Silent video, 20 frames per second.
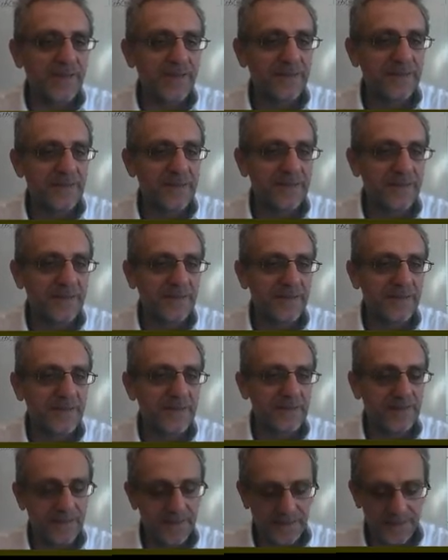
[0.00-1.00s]

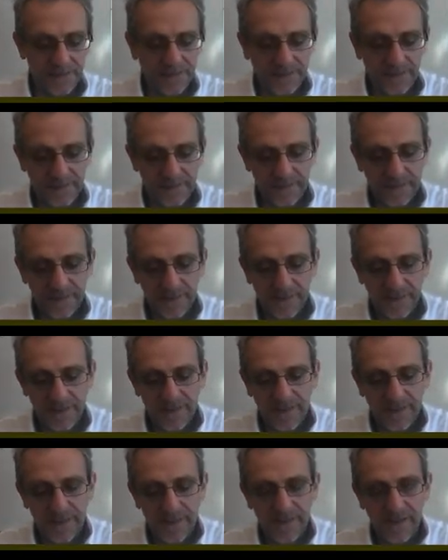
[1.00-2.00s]

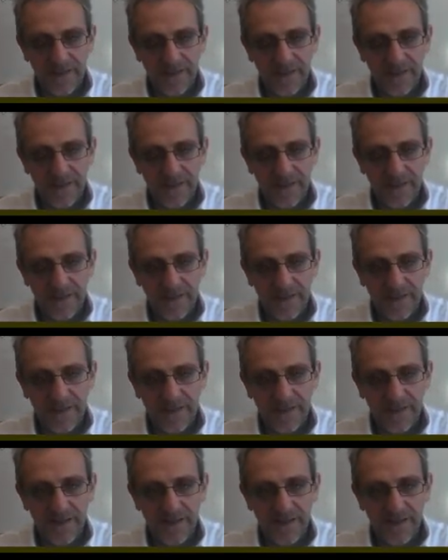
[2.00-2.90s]
Nobody speaks.